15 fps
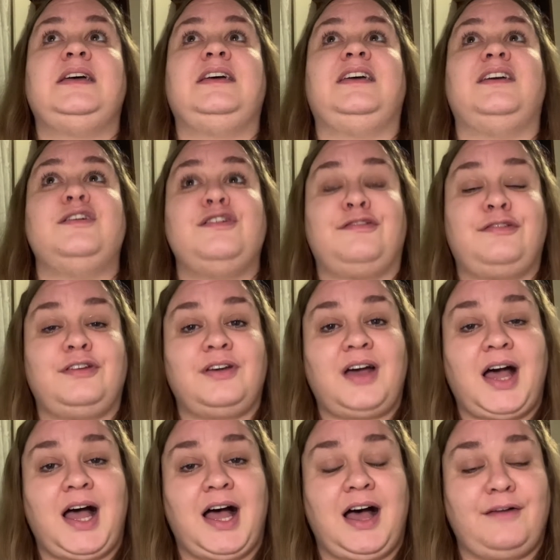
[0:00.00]
If you
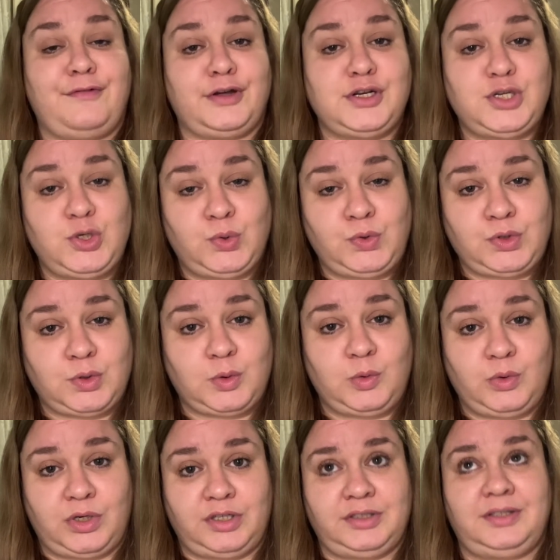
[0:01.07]
have a neutral
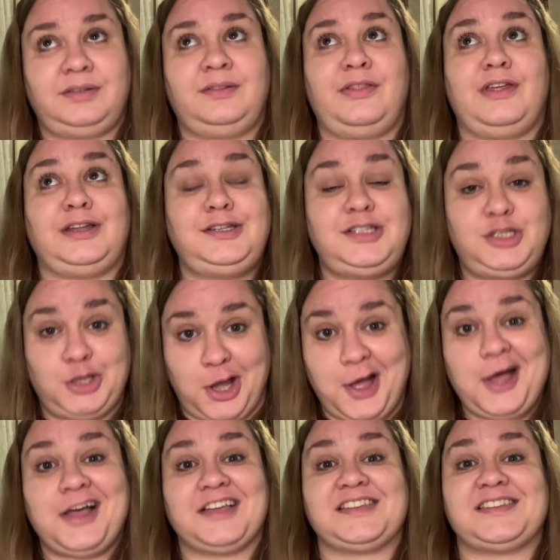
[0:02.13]
word that
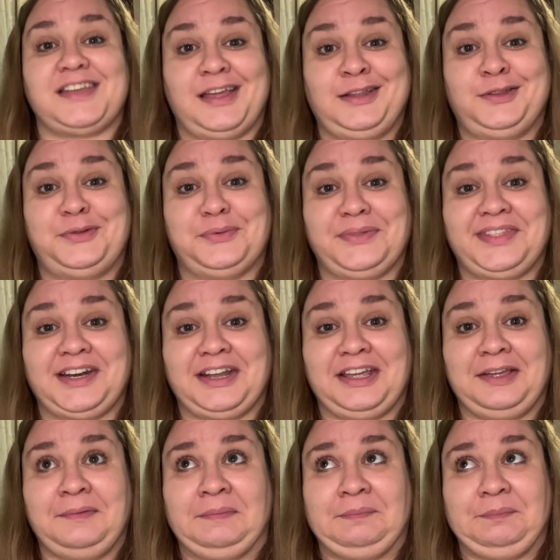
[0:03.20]
does end with an
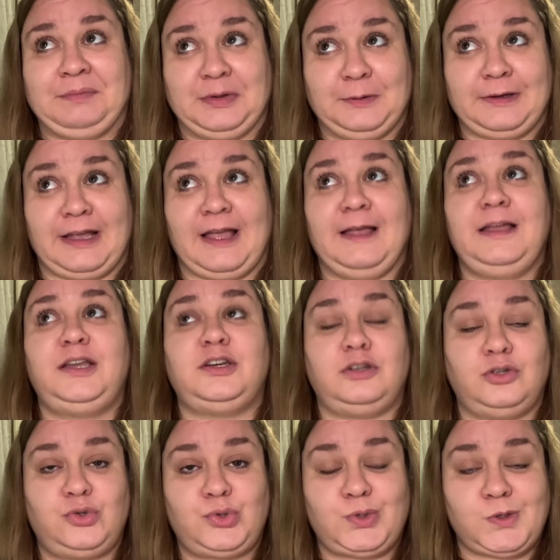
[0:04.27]
A, okay,
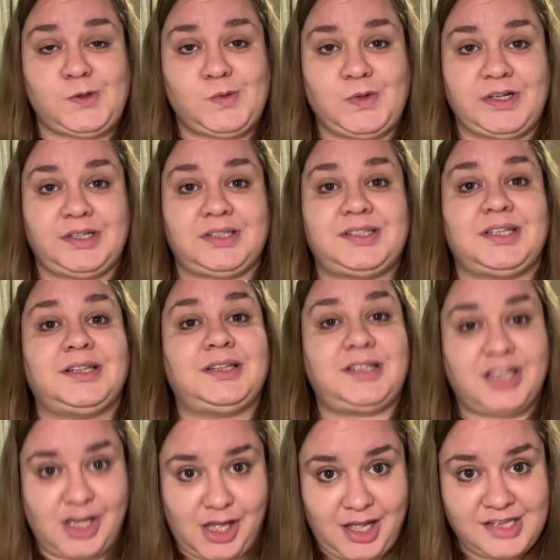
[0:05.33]
neutral word that
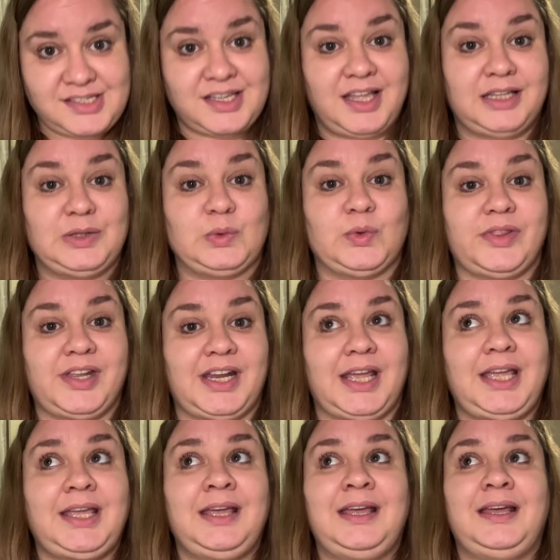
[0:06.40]
does end with an
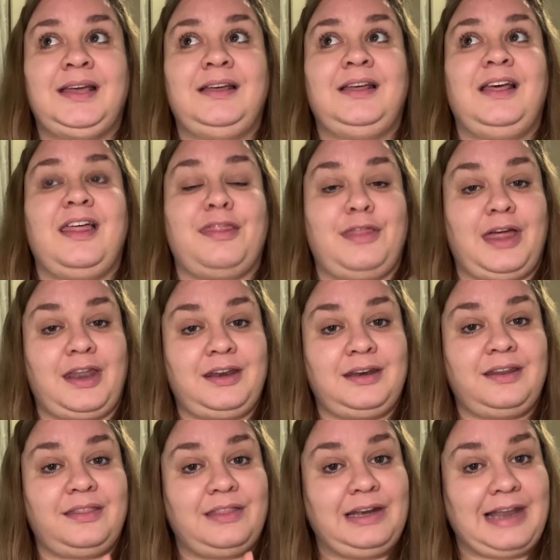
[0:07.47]
A,
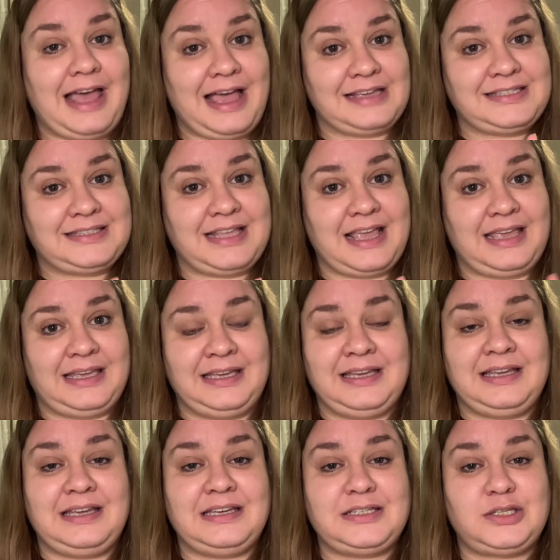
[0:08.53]
then the last A
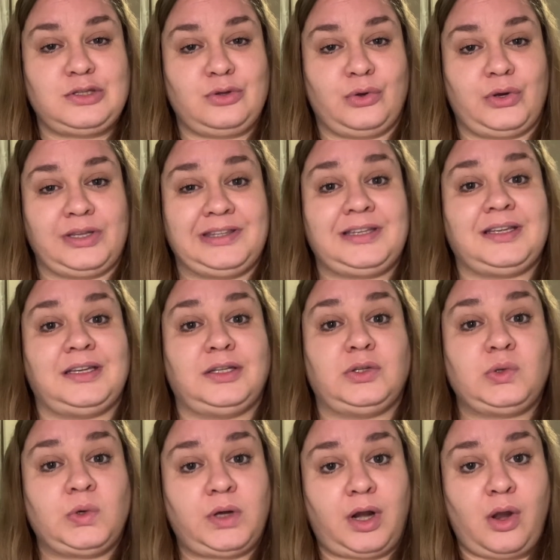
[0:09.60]
is turned
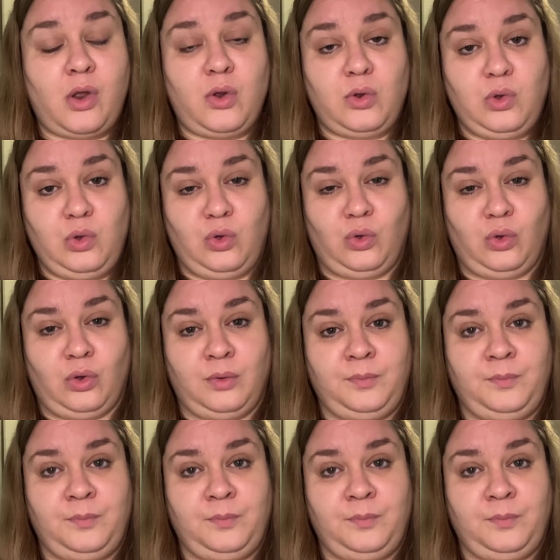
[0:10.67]
into an Ö,